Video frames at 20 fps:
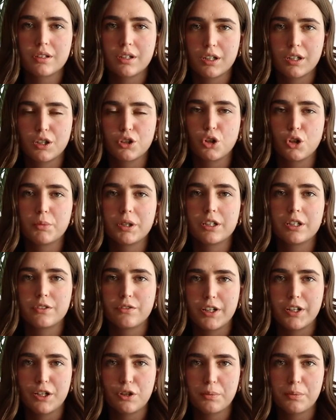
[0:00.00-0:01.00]
economic
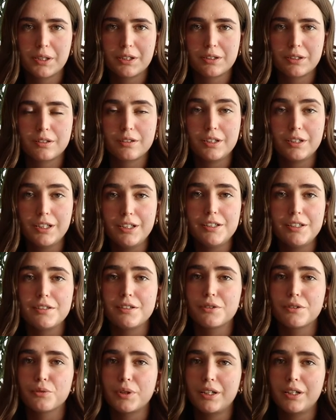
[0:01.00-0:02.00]
environment.
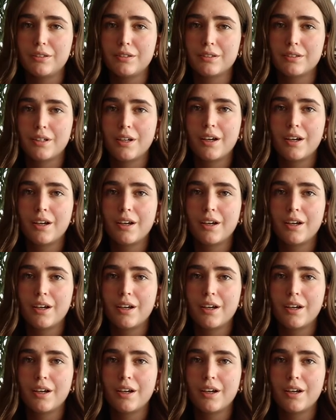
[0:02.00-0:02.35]
Easy, right?